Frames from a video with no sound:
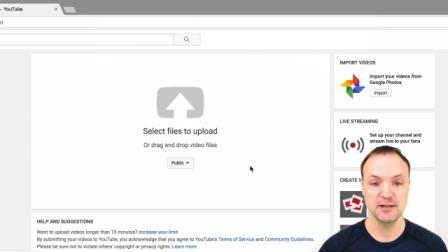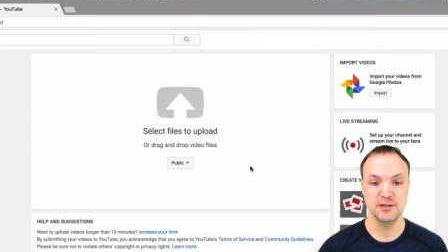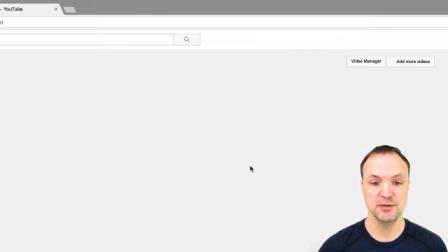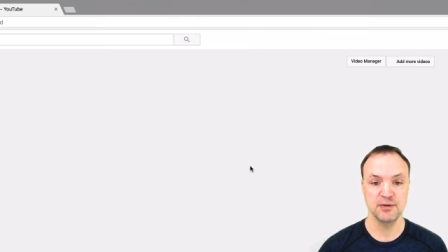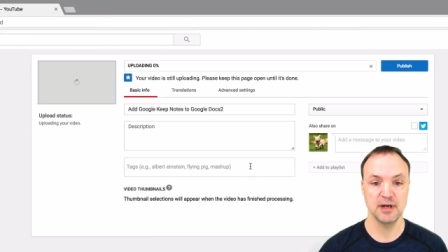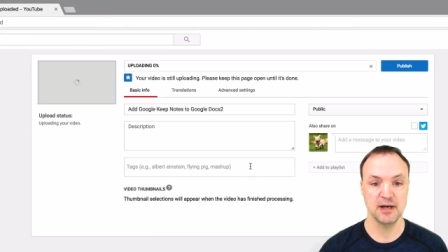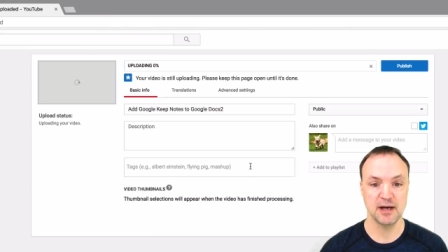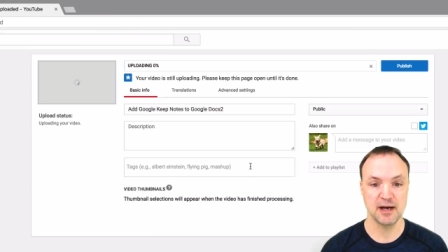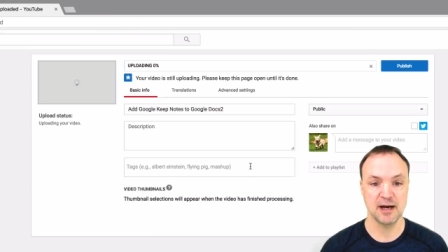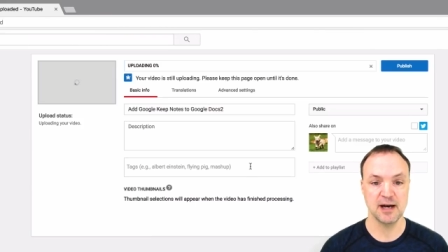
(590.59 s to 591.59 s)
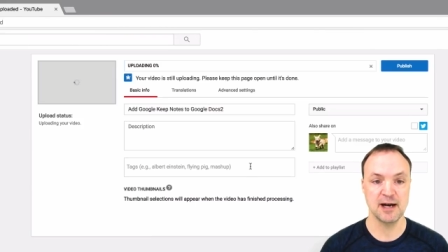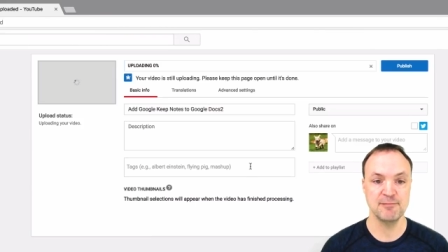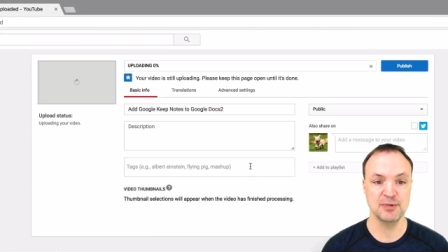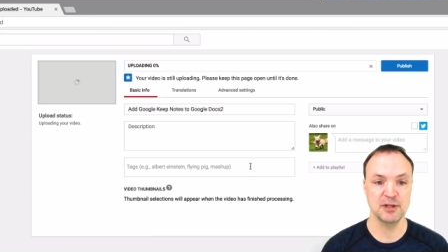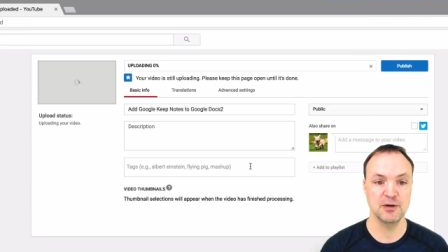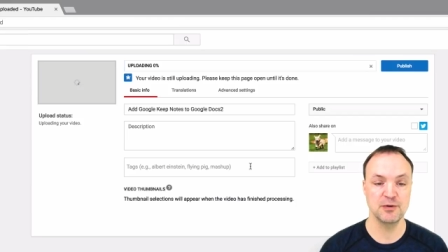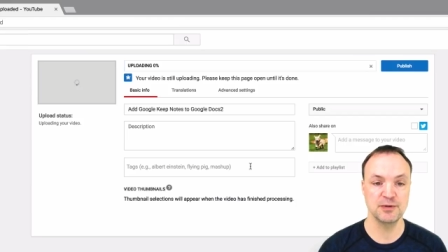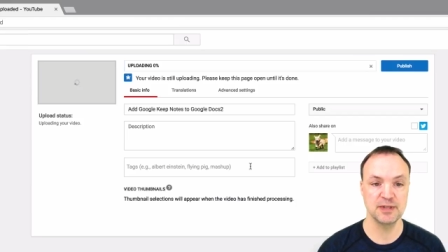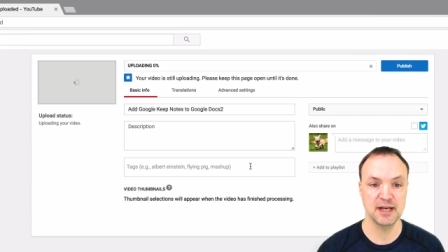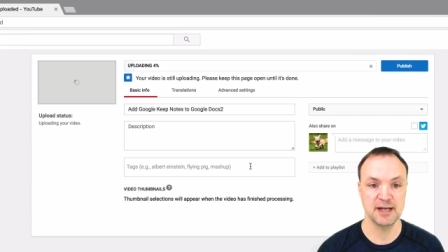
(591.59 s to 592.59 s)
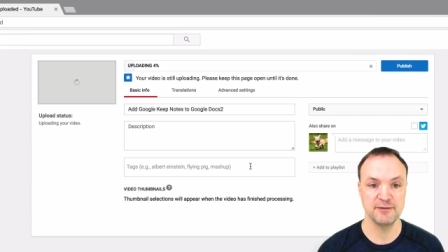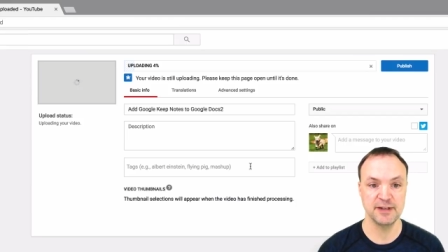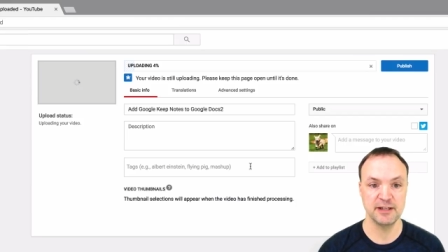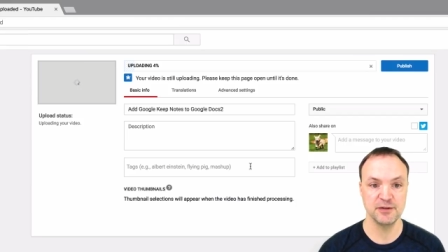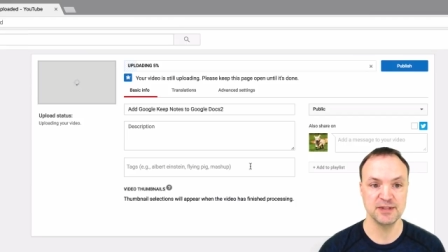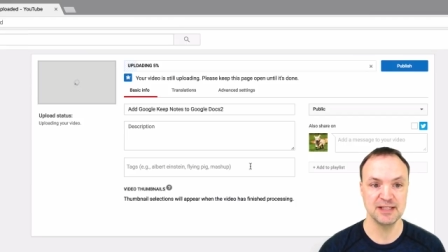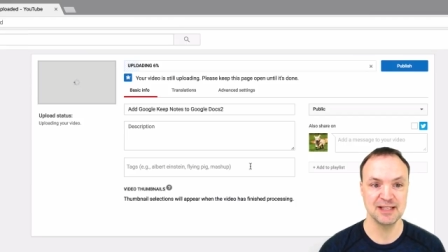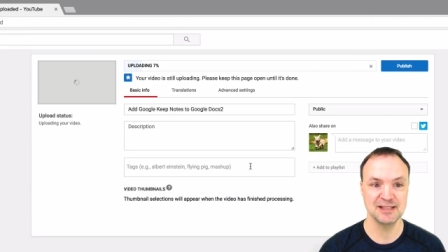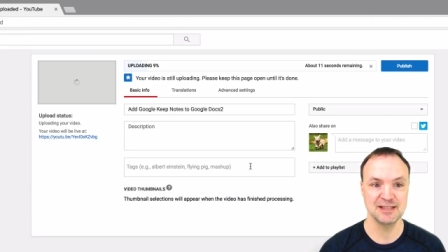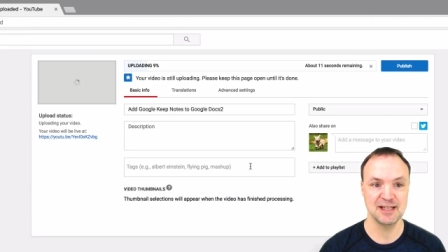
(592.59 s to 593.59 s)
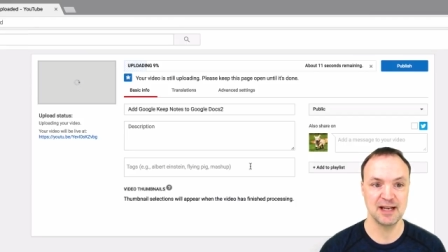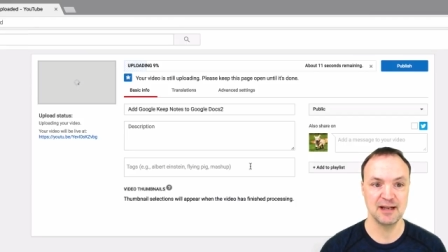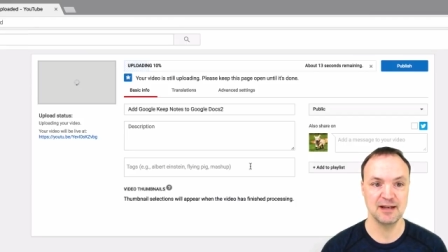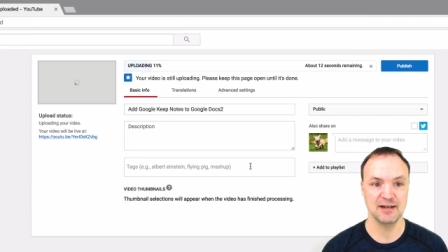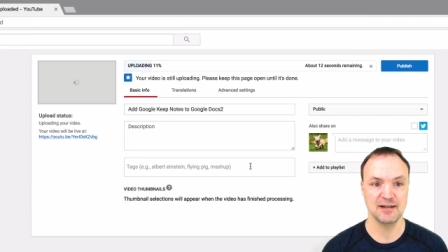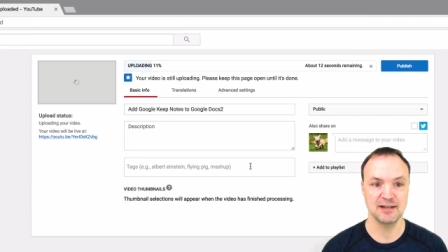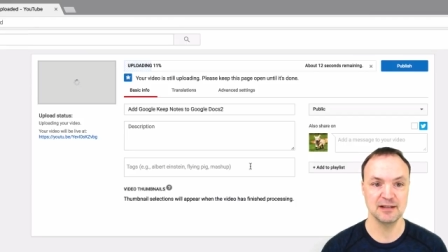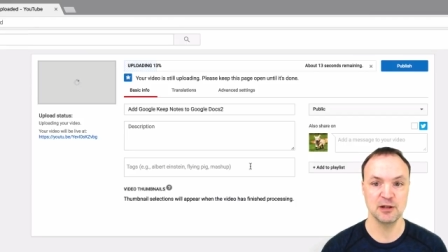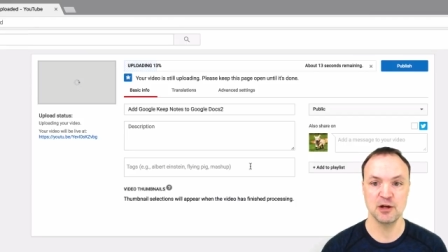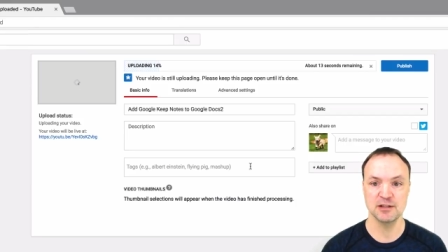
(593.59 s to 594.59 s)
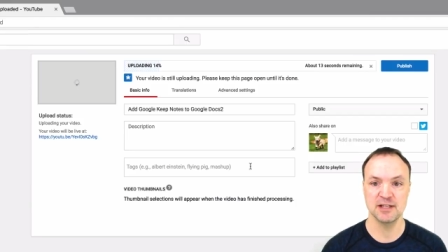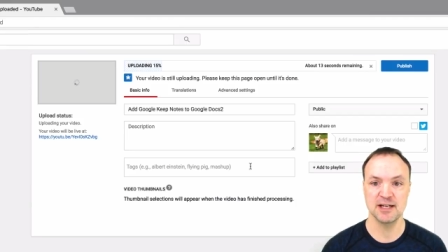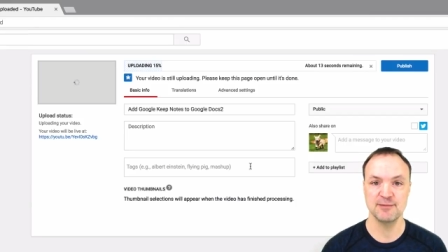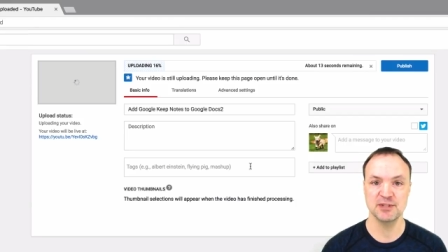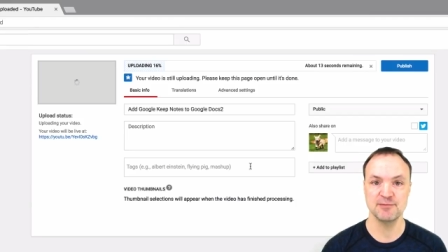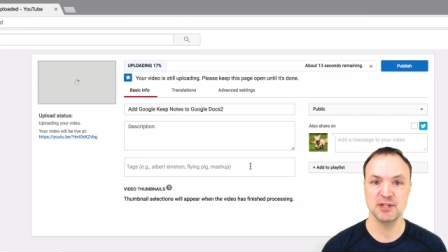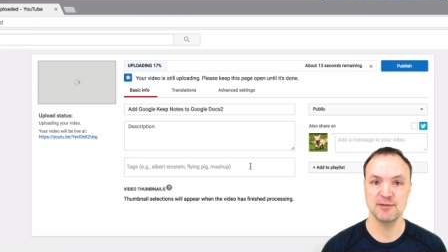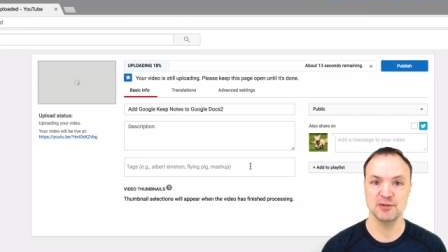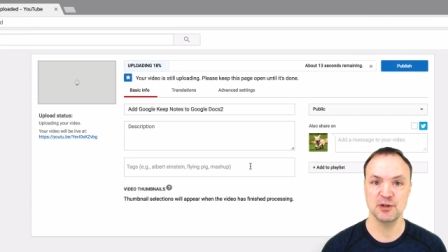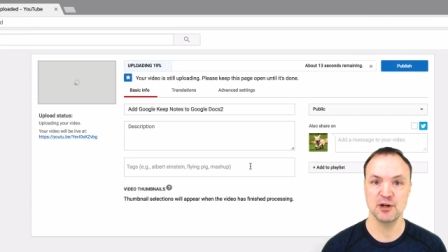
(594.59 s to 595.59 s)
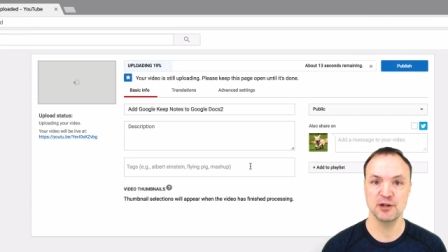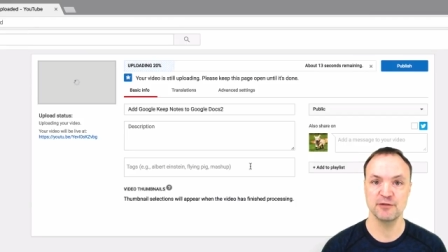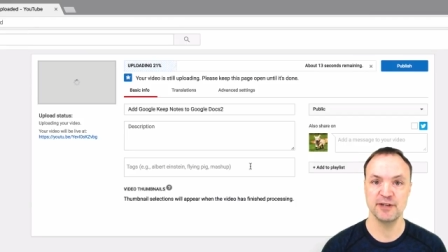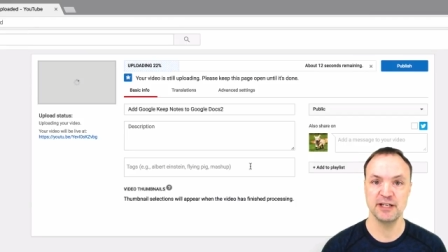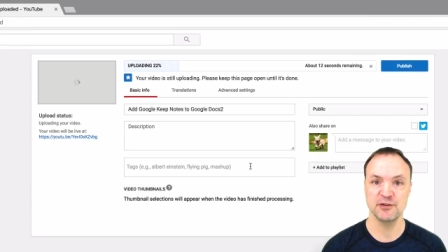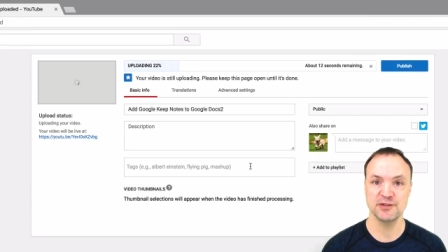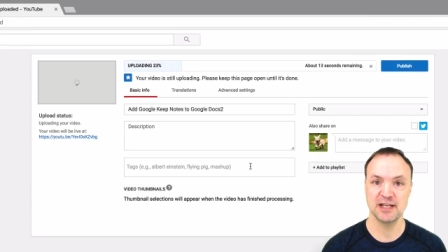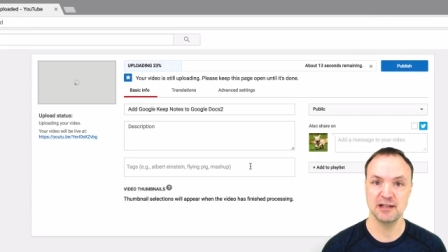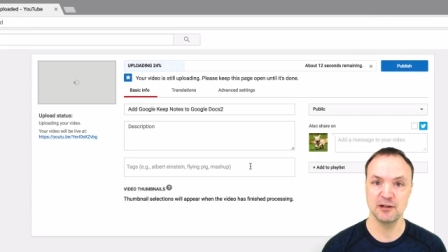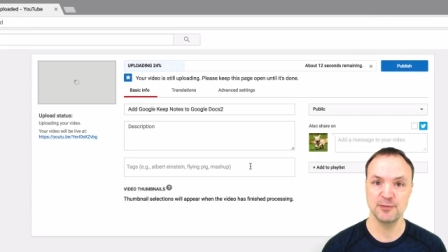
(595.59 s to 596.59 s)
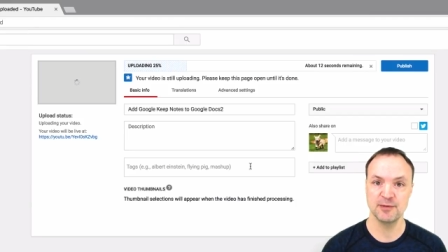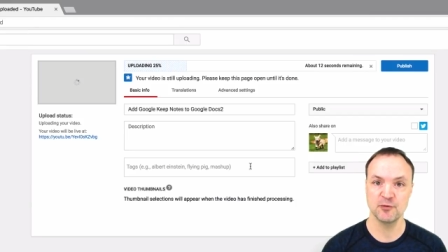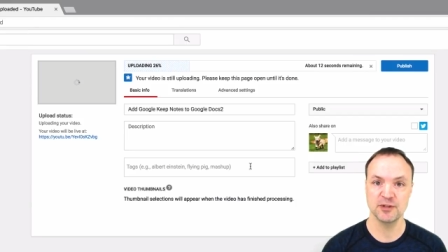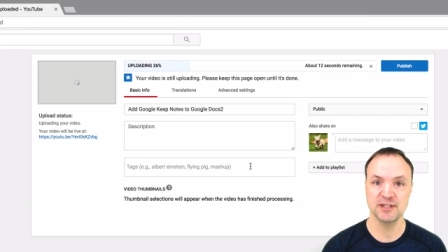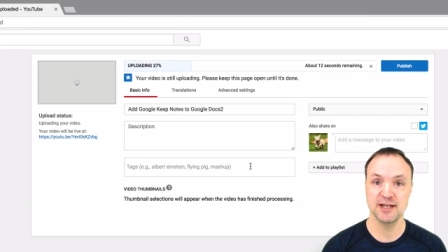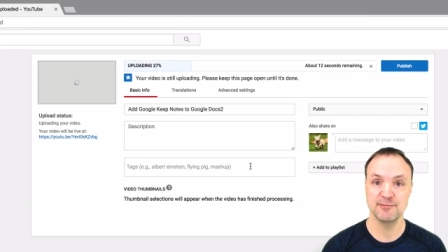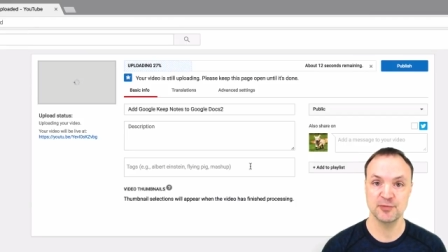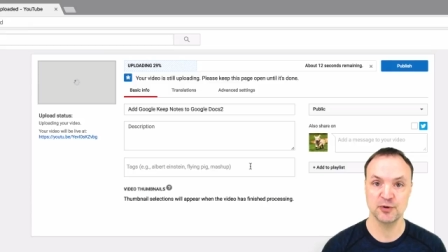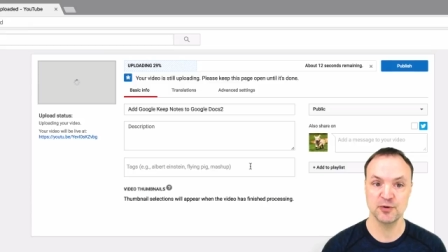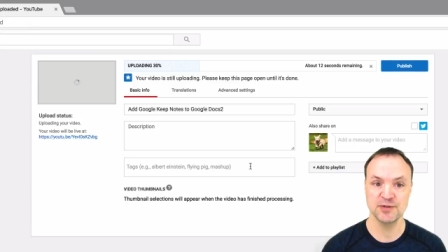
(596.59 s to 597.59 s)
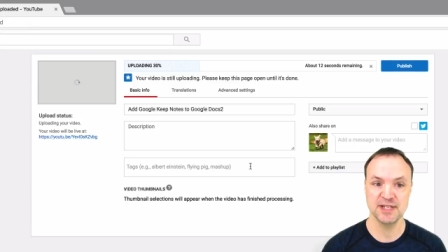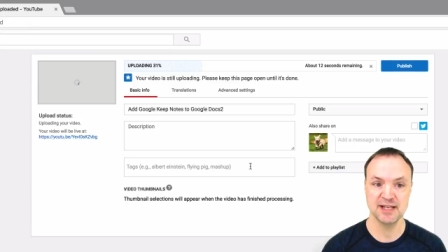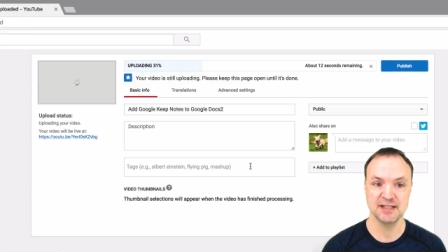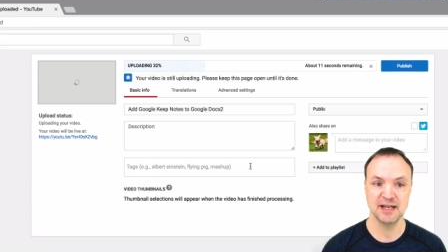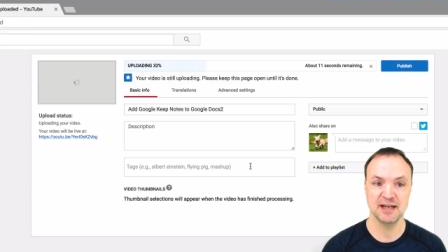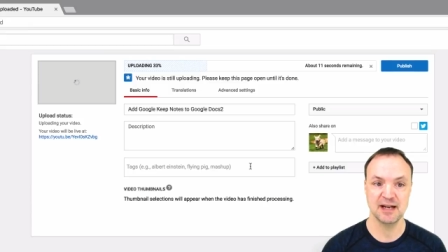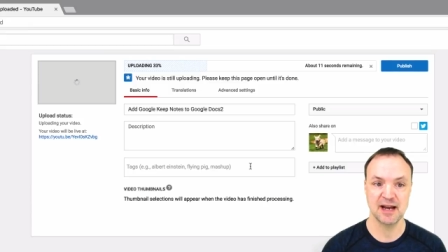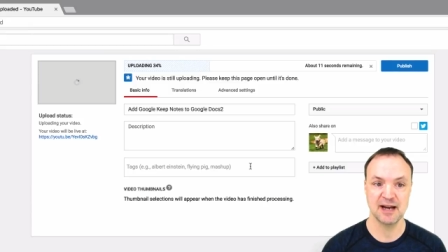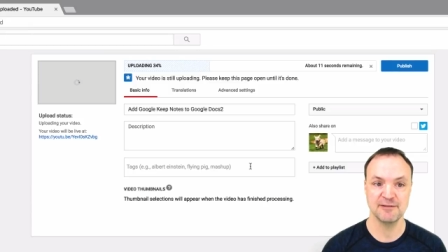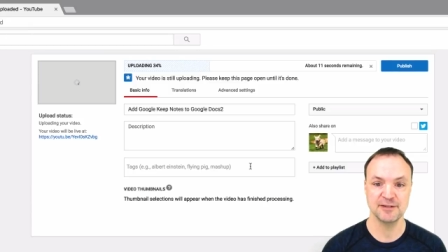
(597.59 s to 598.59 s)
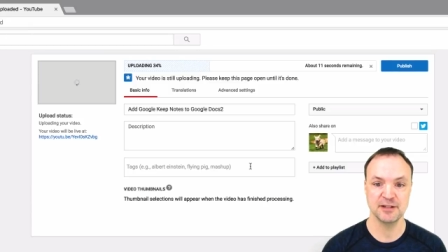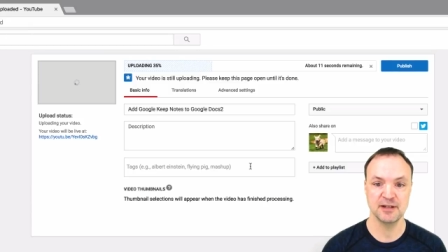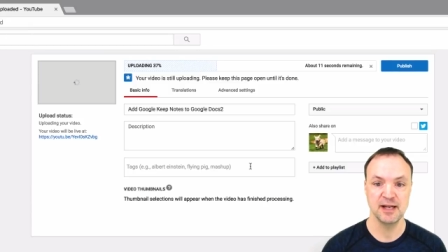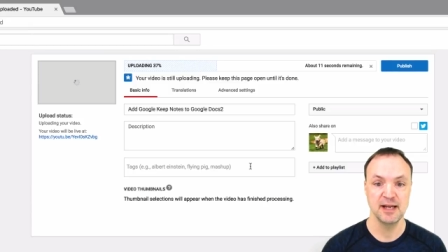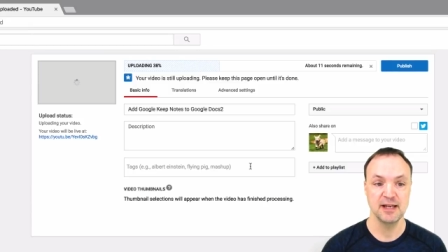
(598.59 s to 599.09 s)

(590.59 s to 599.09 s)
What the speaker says: To upload videos, it doesn't take a long time. Sometimes longer videos take a little bit more time processing it after.